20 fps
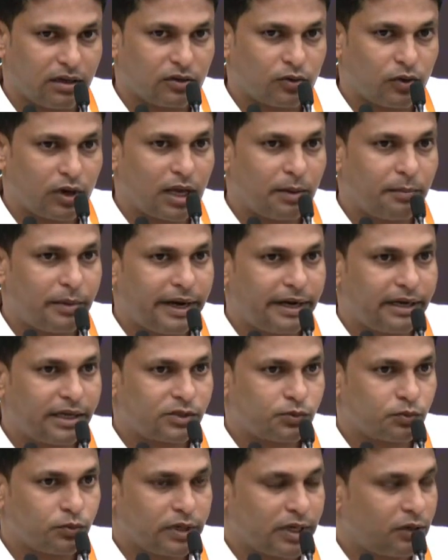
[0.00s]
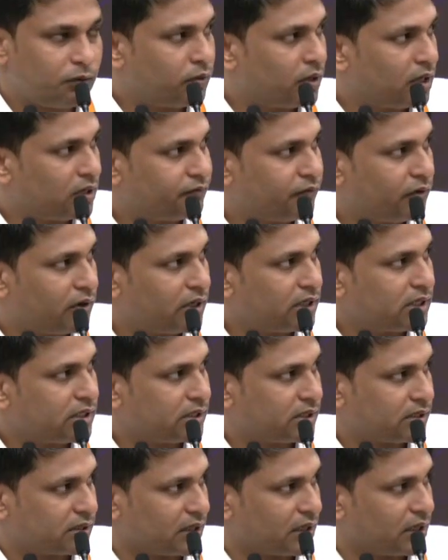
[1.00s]
collaborators who could work for
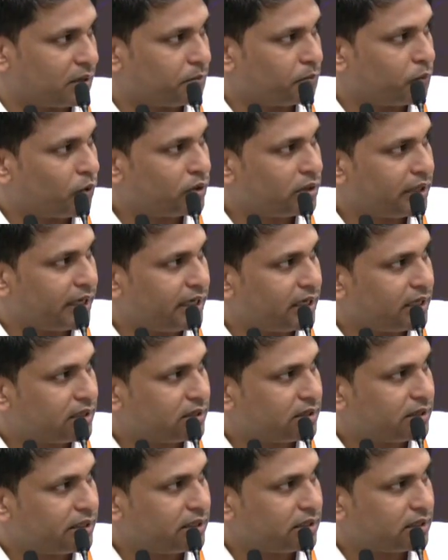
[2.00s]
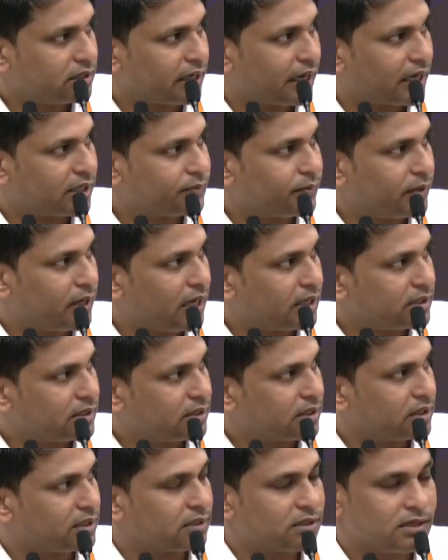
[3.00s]
is both the industries as well as